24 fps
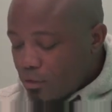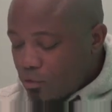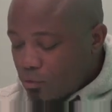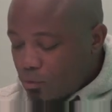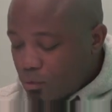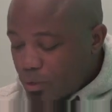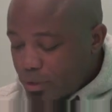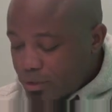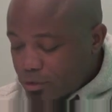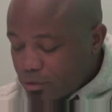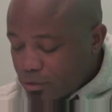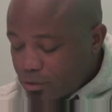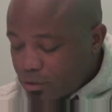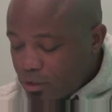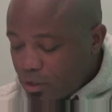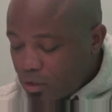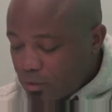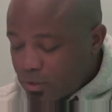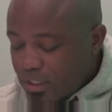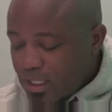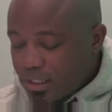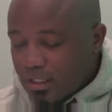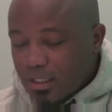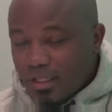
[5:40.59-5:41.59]
we should
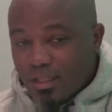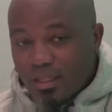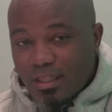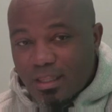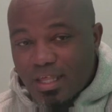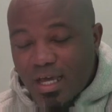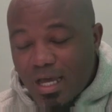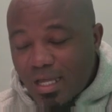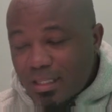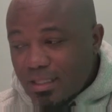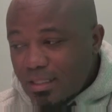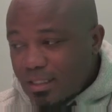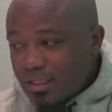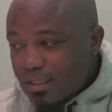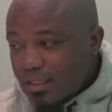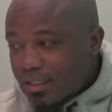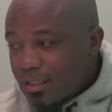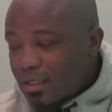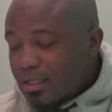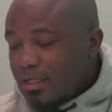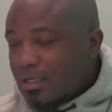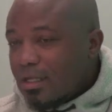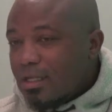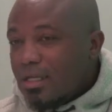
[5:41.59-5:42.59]
know that than
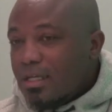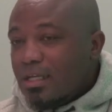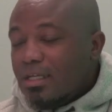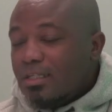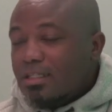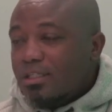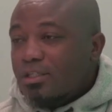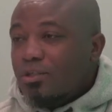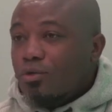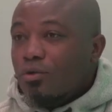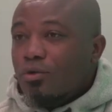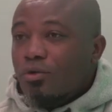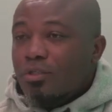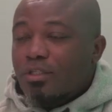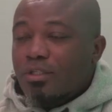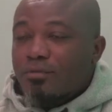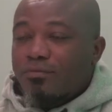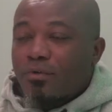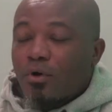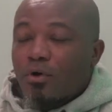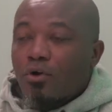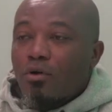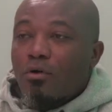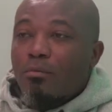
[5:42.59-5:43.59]
is used
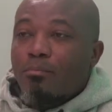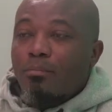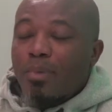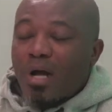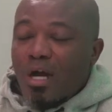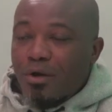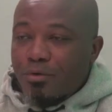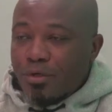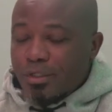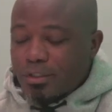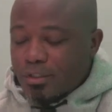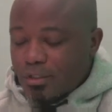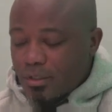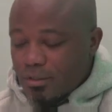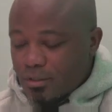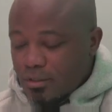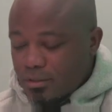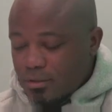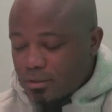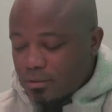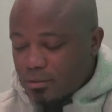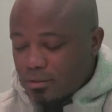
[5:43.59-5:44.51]
for comparison.